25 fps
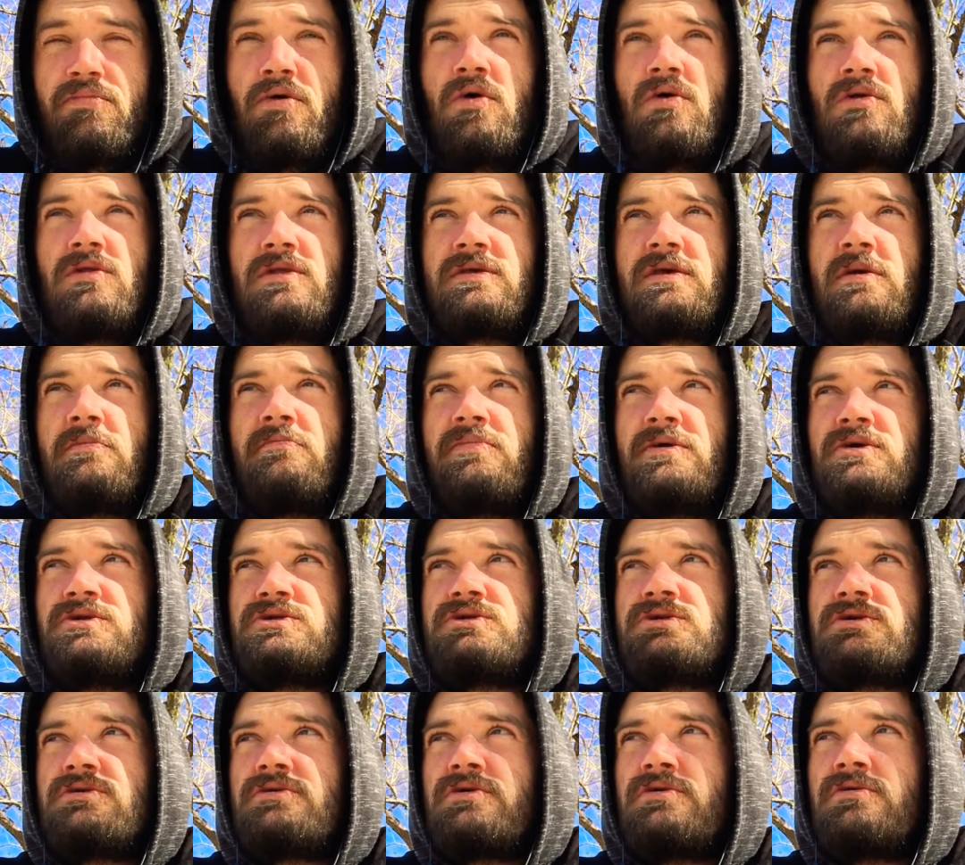pulling a
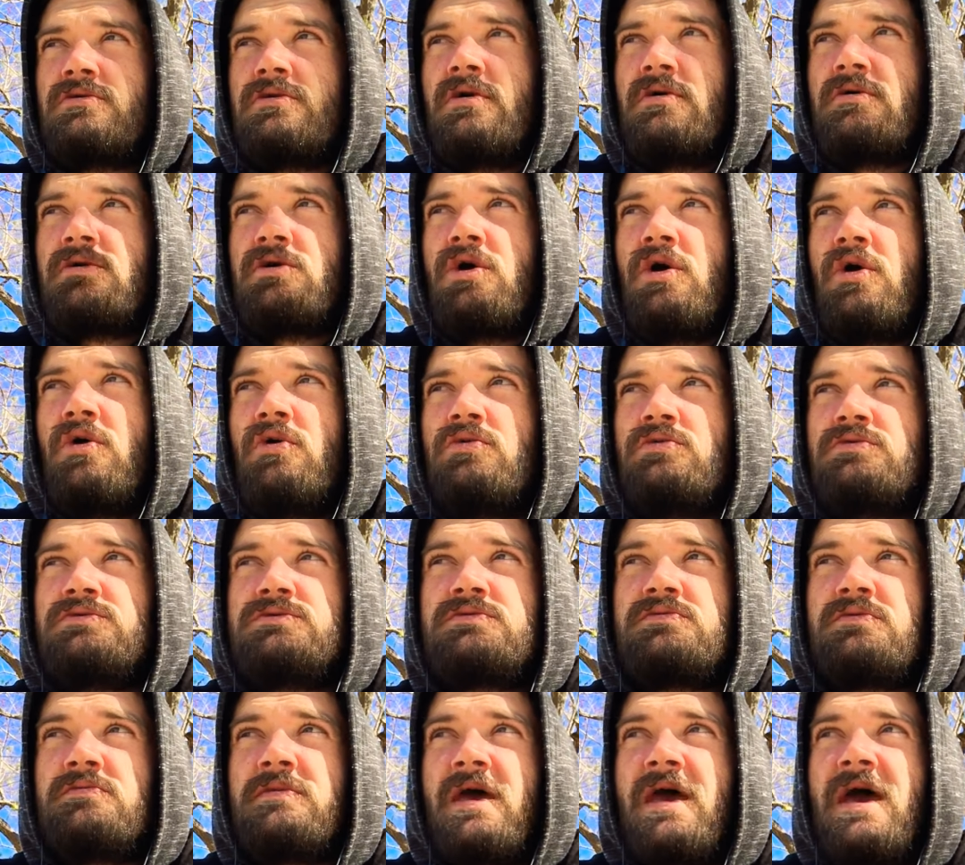bunch of codes
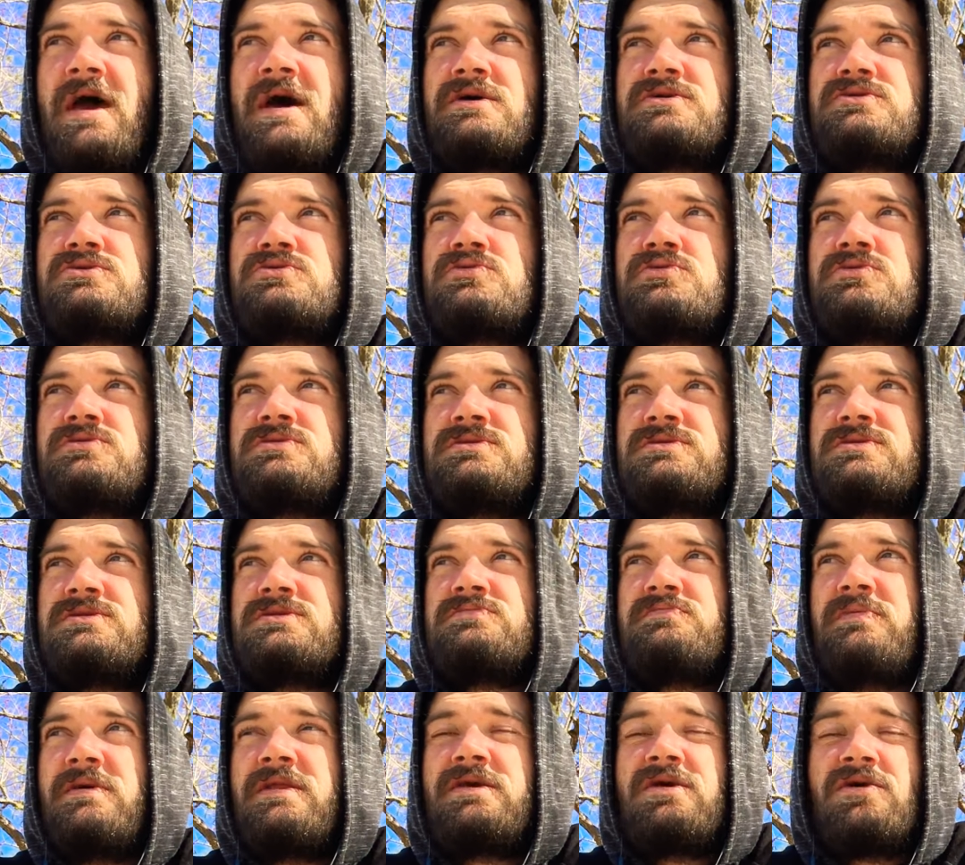from the astrals and
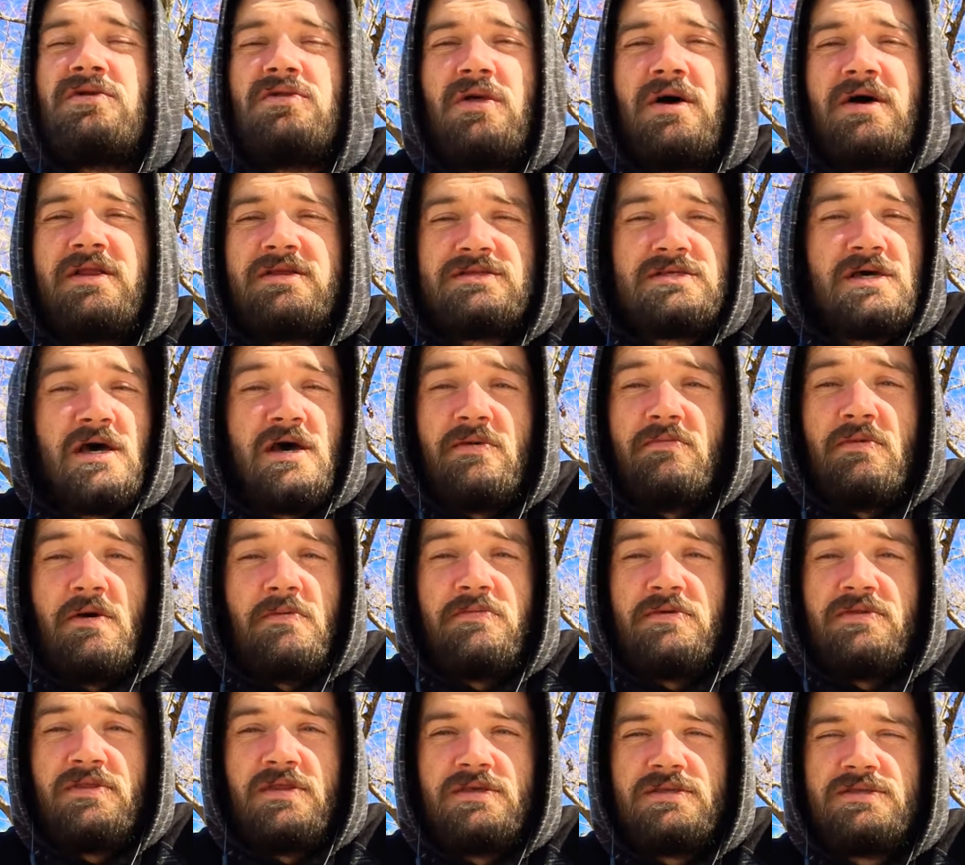spending a lot of time
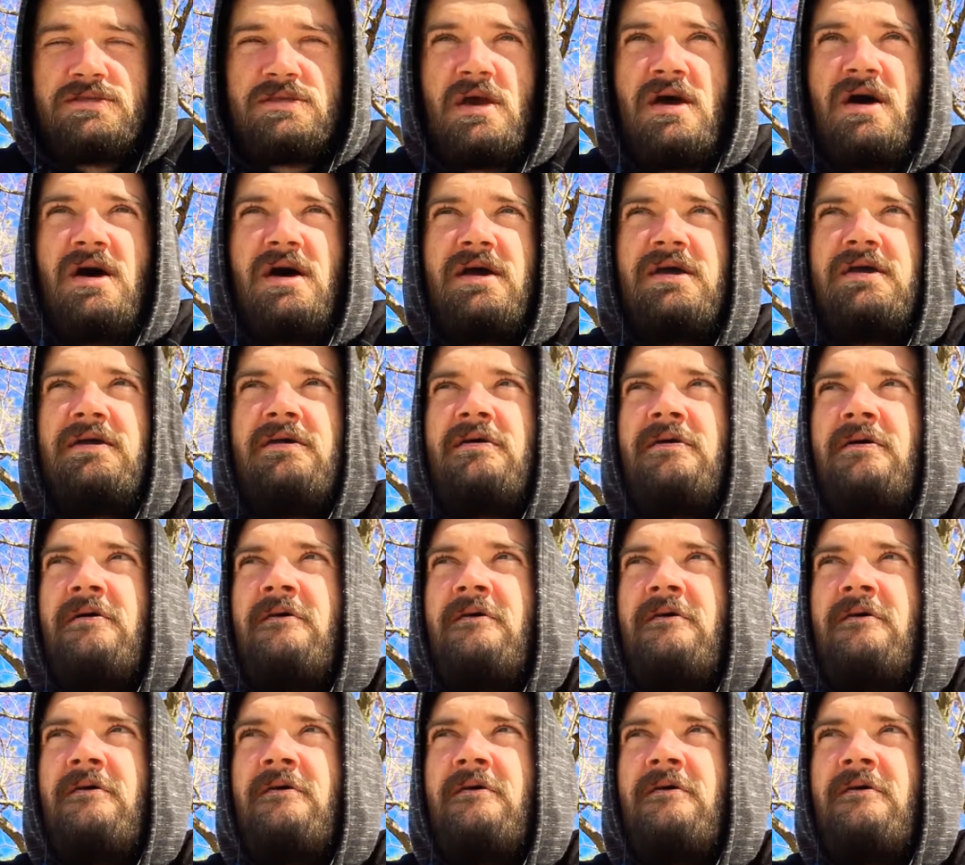up in the sky.